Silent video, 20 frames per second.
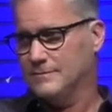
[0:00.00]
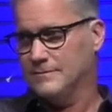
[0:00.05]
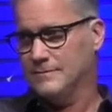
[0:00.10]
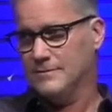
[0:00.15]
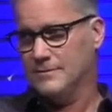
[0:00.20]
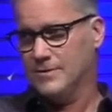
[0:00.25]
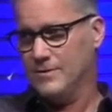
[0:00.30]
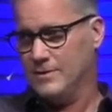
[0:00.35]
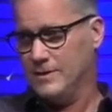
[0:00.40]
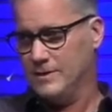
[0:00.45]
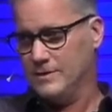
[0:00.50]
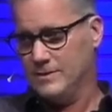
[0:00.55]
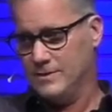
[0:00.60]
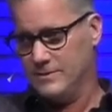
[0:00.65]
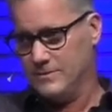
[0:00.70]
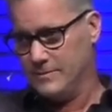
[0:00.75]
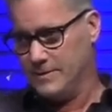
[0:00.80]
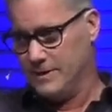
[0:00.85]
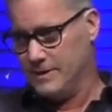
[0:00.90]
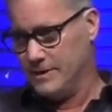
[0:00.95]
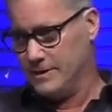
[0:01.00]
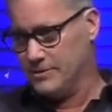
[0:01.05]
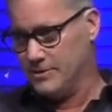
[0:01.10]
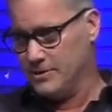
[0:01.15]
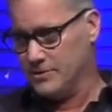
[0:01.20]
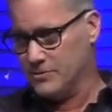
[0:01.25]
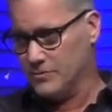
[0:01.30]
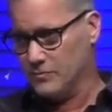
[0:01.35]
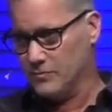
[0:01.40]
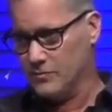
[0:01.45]
according to the
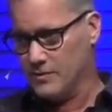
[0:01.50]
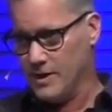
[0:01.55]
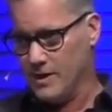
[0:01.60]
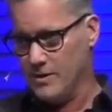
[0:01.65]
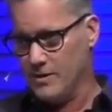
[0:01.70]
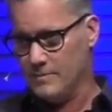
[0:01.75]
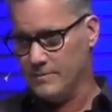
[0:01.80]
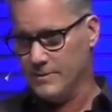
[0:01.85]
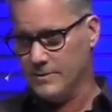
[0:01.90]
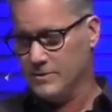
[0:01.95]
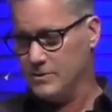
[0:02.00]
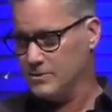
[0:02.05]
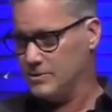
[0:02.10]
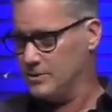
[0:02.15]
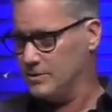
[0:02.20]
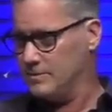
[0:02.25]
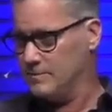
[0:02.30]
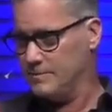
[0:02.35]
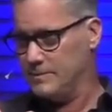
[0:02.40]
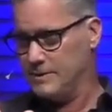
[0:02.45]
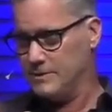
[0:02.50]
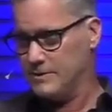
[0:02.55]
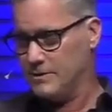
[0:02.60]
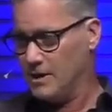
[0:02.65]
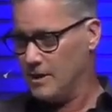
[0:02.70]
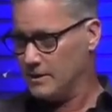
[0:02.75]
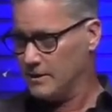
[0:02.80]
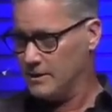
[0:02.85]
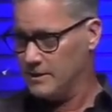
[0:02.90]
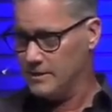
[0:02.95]
religious realm. You shouldn't be
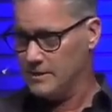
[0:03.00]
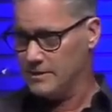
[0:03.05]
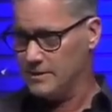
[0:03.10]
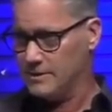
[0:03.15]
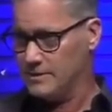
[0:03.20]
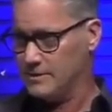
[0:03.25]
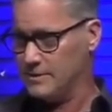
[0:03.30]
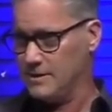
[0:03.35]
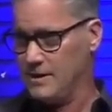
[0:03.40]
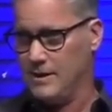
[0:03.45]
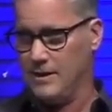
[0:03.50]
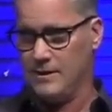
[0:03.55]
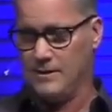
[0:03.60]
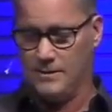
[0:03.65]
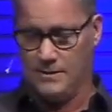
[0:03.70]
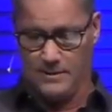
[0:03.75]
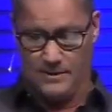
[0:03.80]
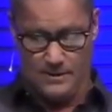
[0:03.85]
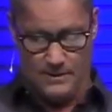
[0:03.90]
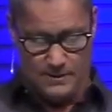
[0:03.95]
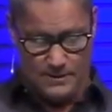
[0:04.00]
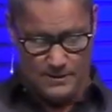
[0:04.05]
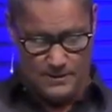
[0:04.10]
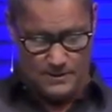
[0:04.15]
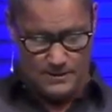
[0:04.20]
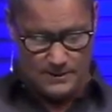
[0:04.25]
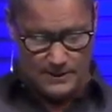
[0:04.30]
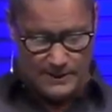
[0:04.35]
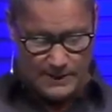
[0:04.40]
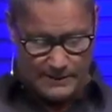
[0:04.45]
talking to this guy,
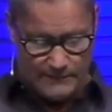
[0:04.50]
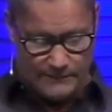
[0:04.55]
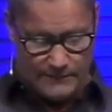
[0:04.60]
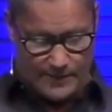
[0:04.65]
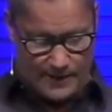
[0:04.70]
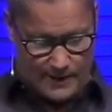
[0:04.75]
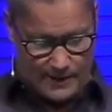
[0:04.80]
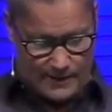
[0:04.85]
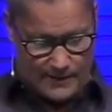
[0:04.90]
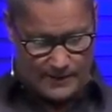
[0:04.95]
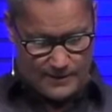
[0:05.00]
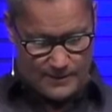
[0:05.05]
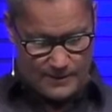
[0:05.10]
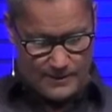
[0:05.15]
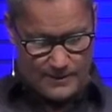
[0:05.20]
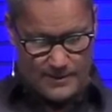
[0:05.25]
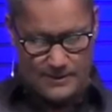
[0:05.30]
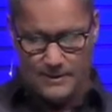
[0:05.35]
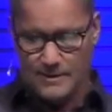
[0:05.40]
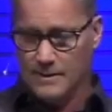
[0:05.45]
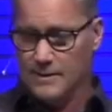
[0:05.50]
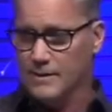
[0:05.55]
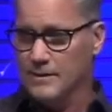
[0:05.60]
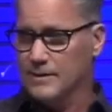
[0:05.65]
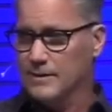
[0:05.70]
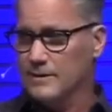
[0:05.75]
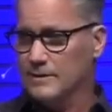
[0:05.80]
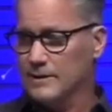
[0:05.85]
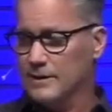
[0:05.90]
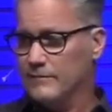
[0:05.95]
Levi.
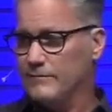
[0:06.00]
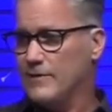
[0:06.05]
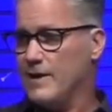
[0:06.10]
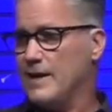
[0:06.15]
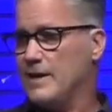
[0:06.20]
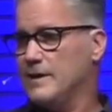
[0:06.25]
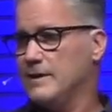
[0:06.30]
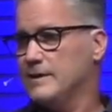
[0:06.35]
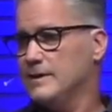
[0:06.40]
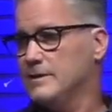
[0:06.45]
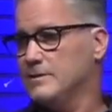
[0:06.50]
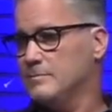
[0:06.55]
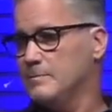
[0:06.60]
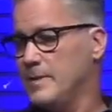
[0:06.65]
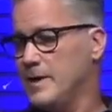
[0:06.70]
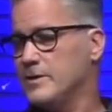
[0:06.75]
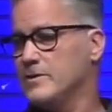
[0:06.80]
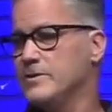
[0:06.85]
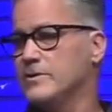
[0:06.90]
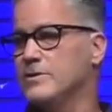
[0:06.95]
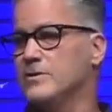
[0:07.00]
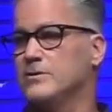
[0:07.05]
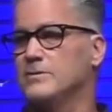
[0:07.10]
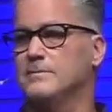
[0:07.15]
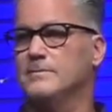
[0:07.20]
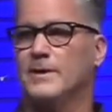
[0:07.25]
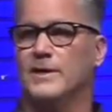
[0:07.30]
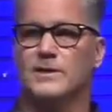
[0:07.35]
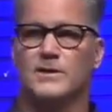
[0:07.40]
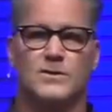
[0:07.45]
Levi is better
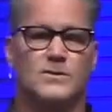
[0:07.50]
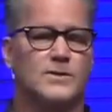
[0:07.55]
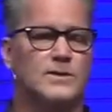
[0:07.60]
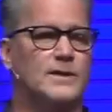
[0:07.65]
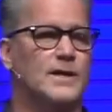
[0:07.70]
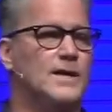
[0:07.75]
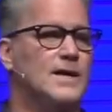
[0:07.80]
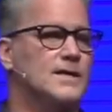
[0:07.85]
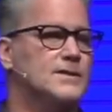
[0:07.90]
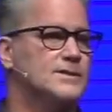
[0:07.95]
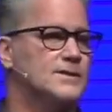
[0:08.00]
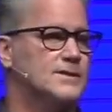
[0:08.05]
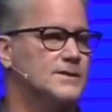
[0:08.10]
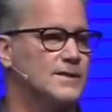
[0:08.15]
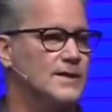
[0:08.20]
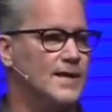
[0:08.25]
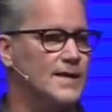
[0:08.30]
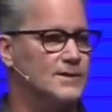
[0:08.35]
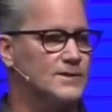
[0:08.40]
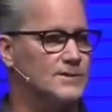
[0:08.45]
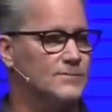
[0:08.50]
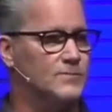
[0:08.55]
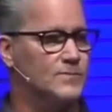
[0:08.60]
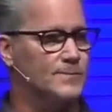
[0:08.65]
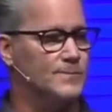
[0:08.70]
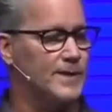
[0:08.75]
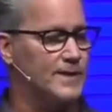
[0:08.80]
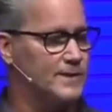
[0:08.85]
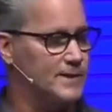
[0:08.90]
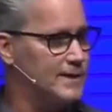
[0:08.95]
known by you and us as
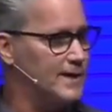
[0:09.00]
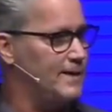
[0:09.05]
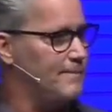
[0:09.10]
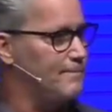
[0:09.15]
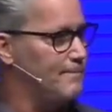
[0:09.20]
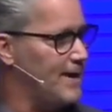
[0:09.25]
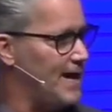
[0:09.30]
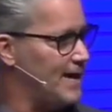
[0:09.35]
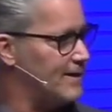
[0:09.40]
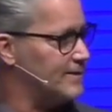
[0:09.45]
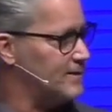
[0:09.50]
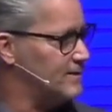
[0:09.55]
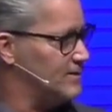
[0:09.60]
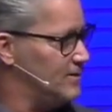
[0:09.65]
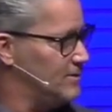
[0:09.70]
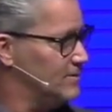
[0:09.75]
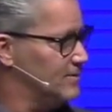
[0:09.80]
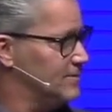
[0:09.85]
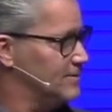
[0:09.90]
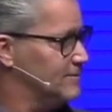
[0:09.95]
by the name Matthew,